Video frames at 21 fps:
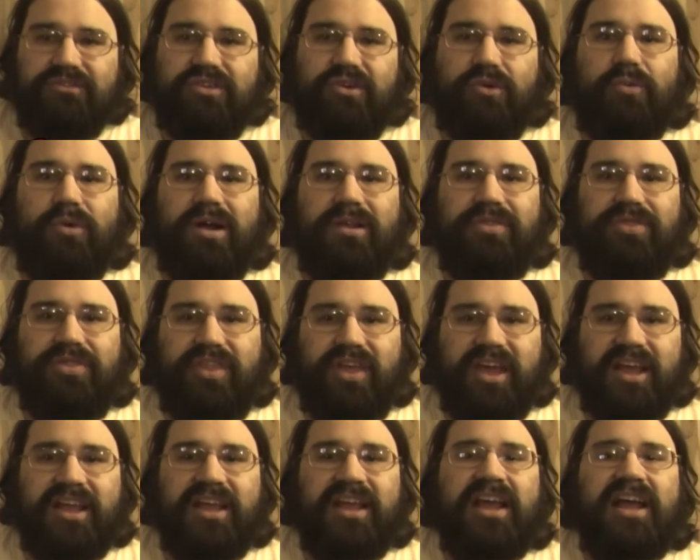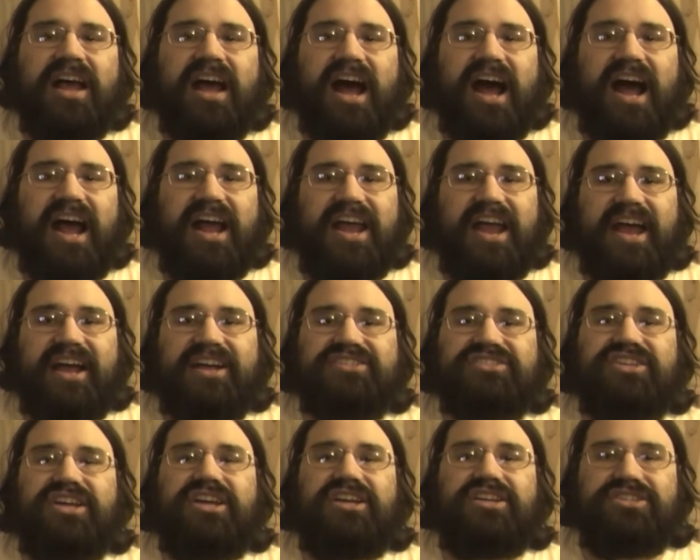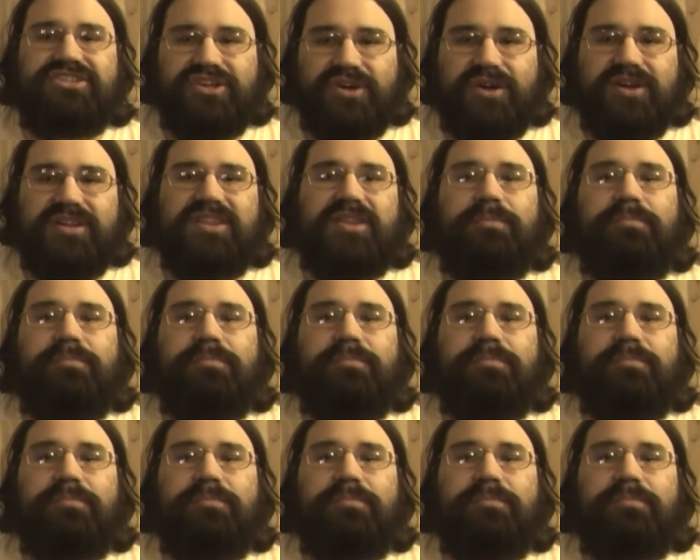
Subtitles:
For one thing, I actually enjoyed